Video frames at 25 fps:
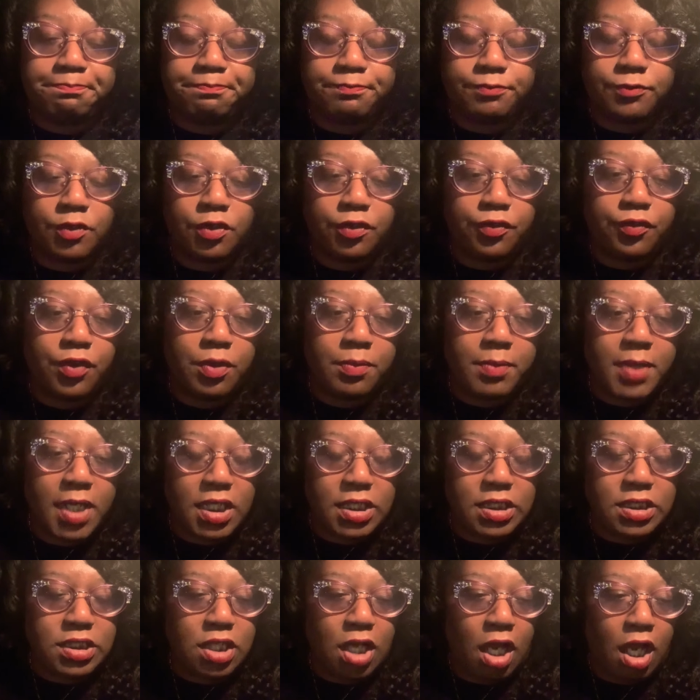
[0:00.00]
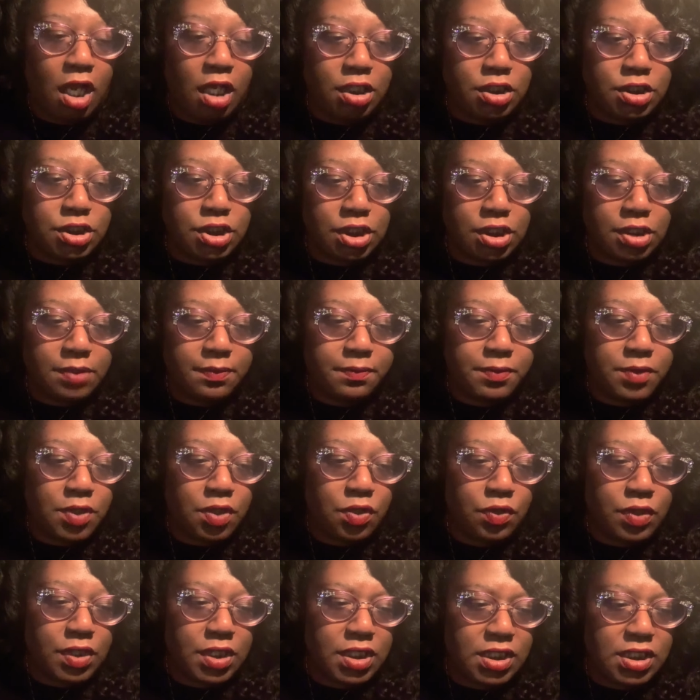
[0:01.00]
from a doctor
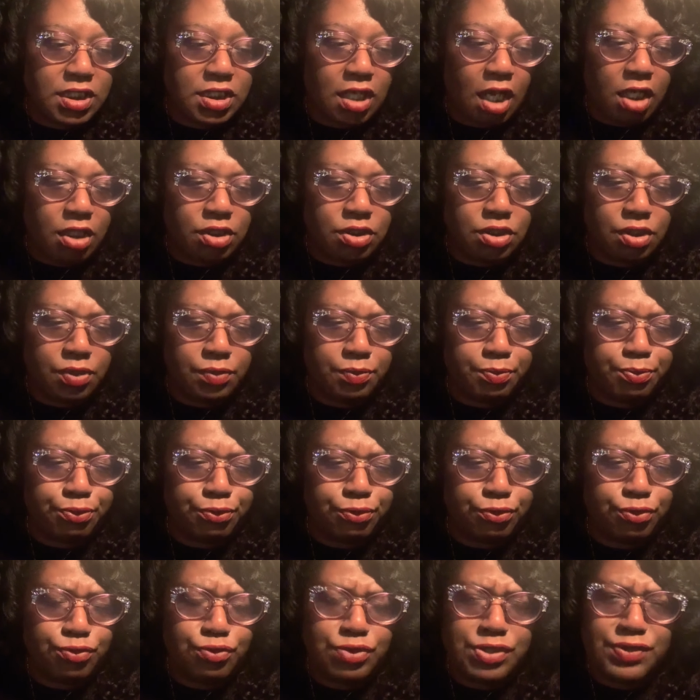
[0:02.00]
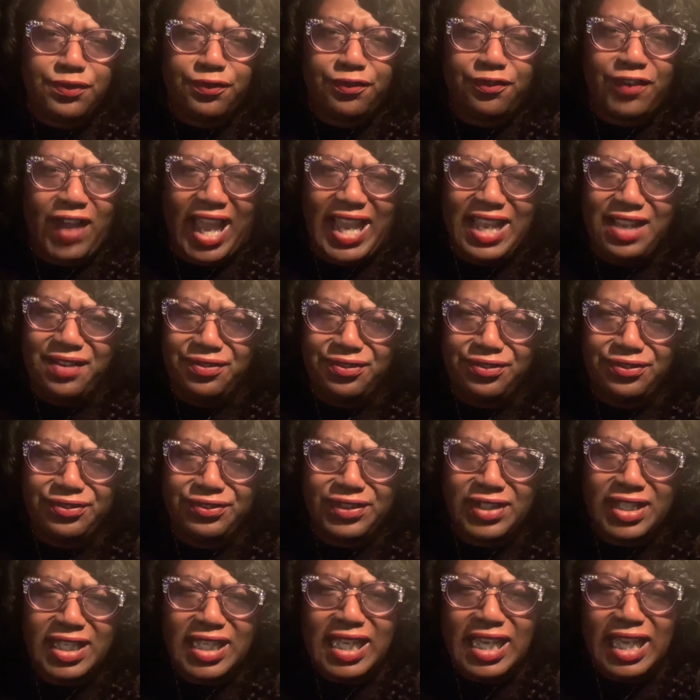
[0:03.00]
known as Dr. Bruce Fife,
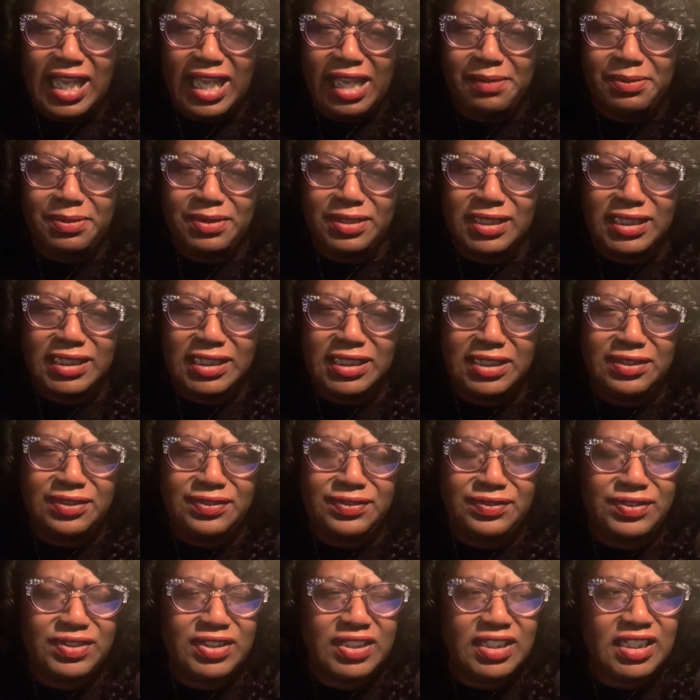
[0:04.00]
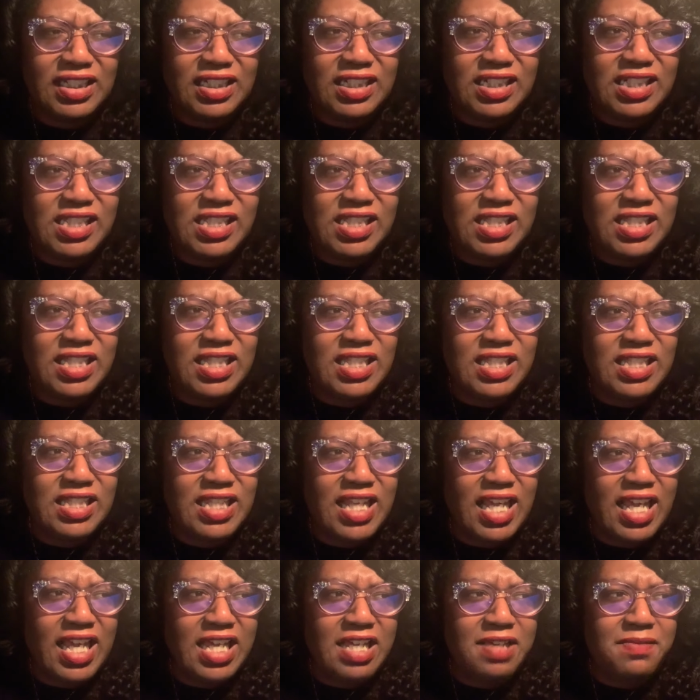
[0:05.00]
I believe is his
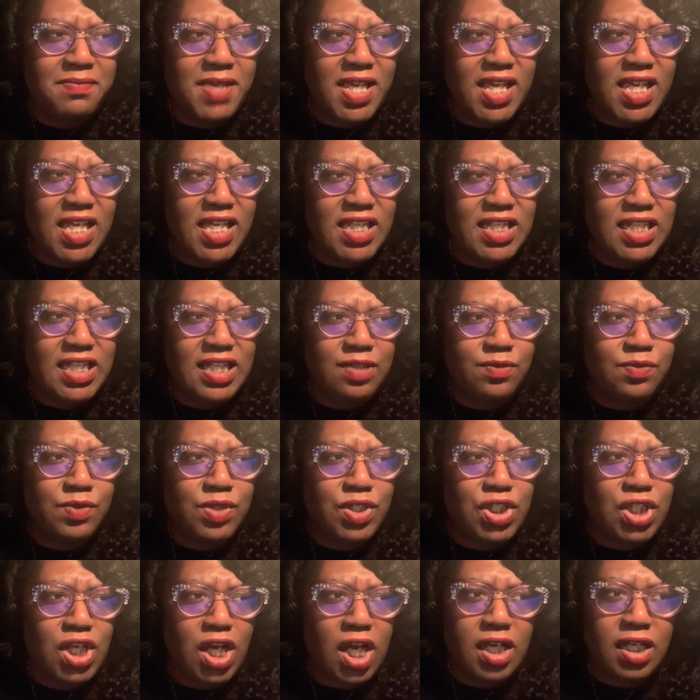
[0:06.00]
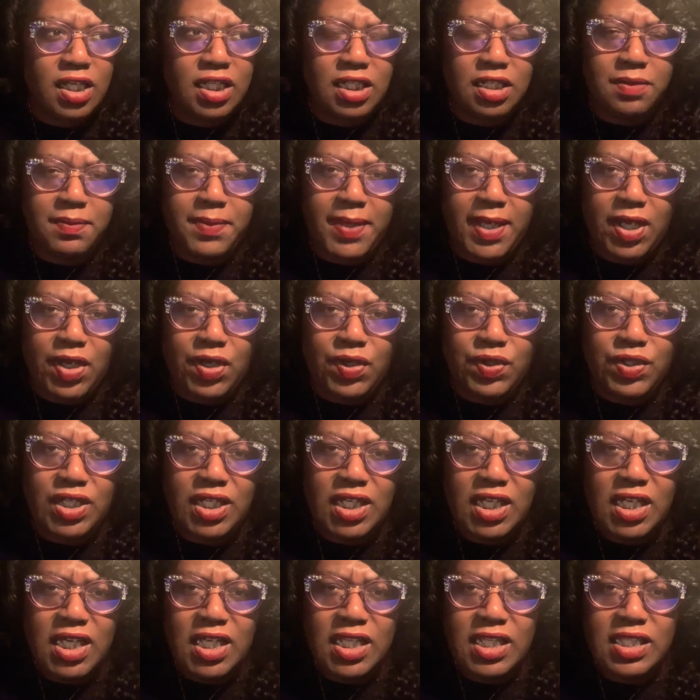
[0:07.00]
name, and he was talking about
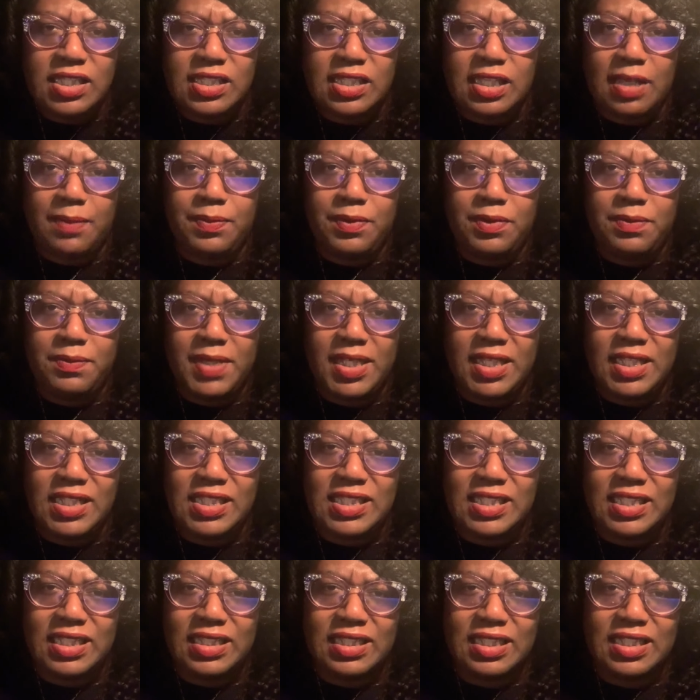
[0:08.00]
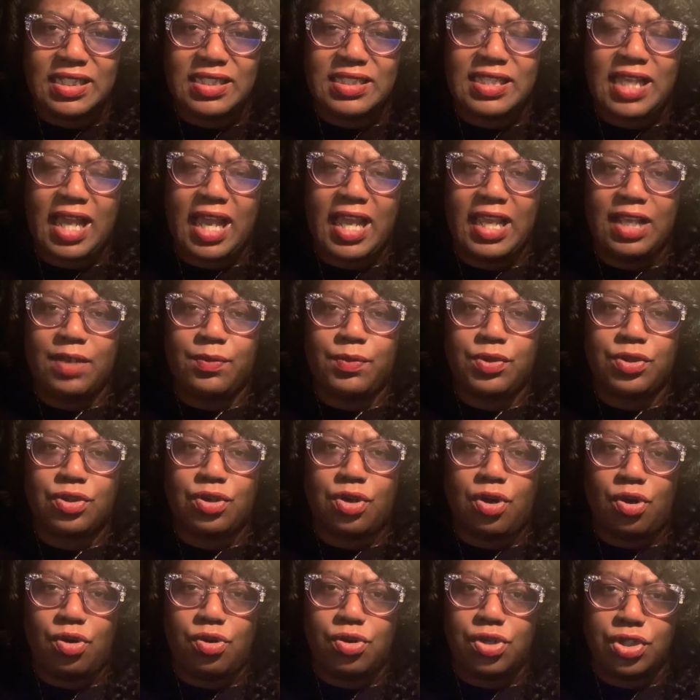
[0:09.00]
supplementing the diet with
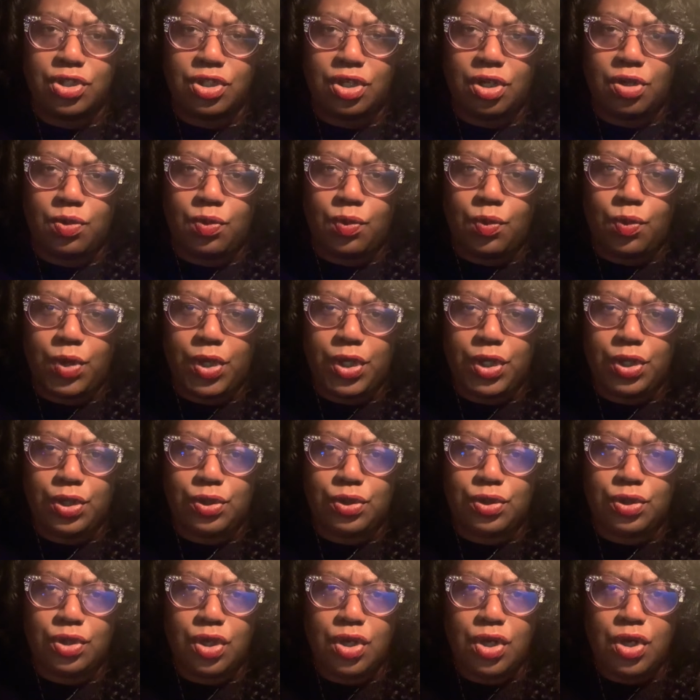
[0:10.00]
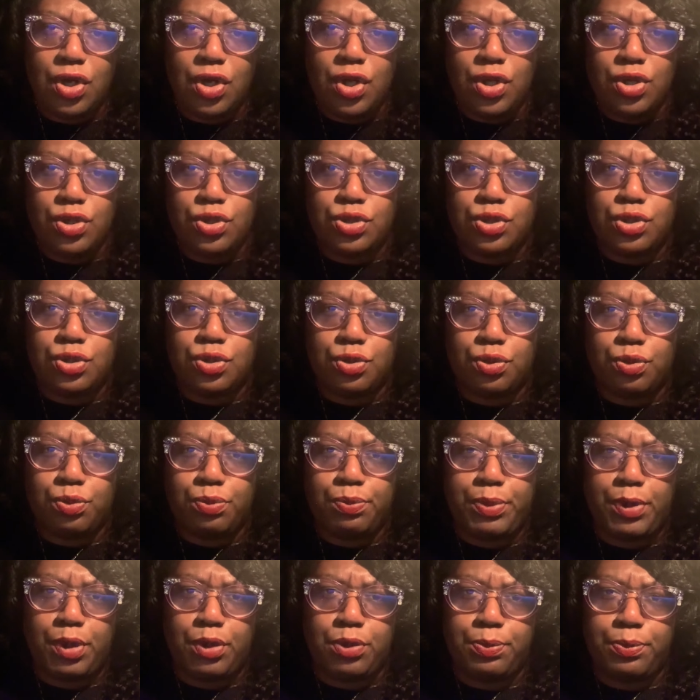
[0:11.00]
coconut oil to
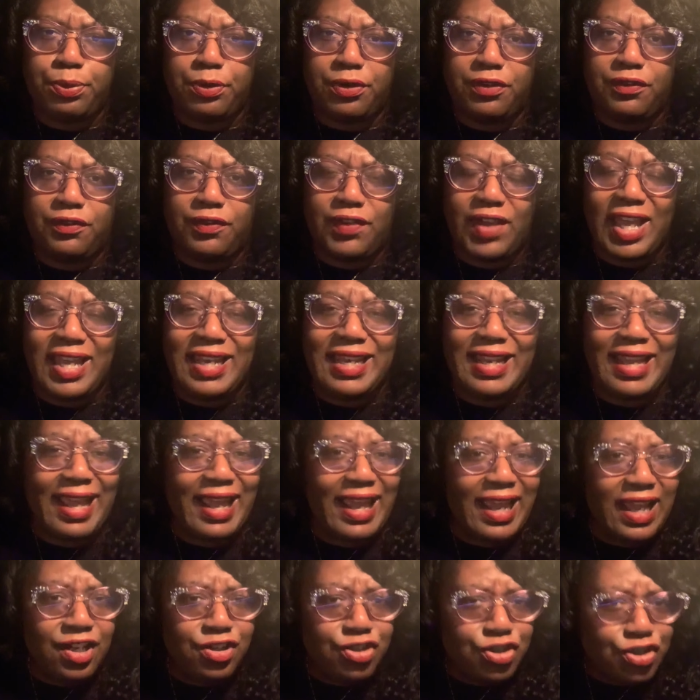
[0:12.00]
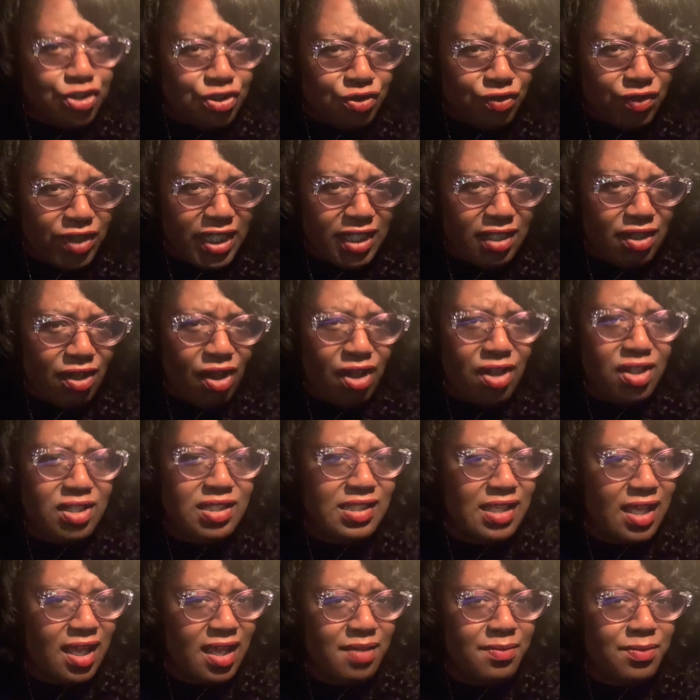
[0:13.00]
both prevent and treat
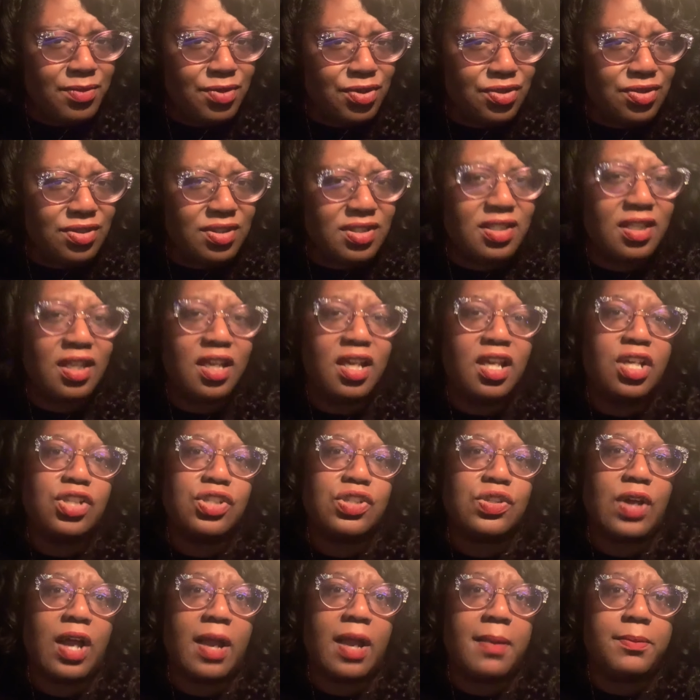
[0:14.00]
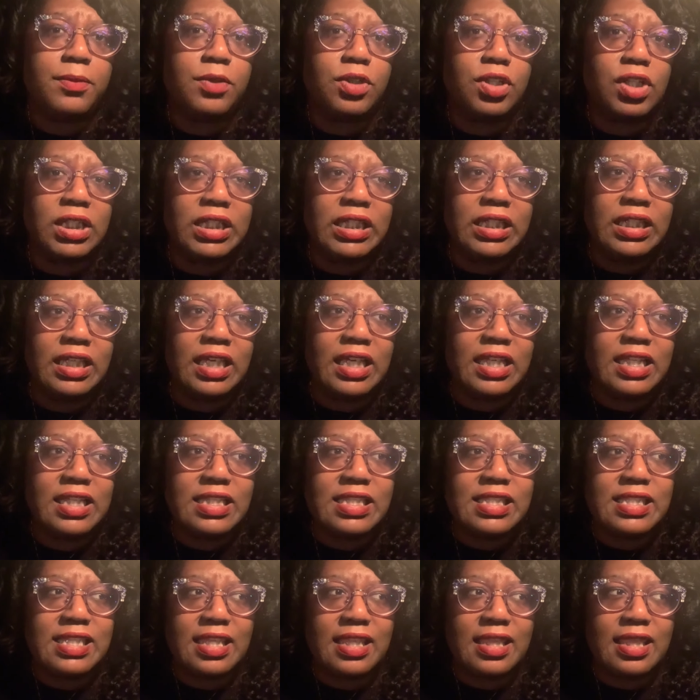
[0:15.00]
Alzheimer's. So I'm looking
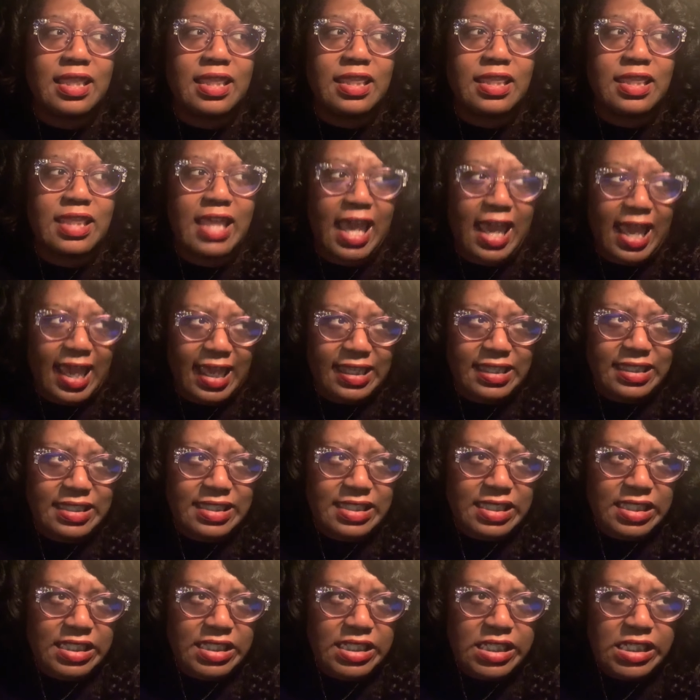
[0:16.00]
into that.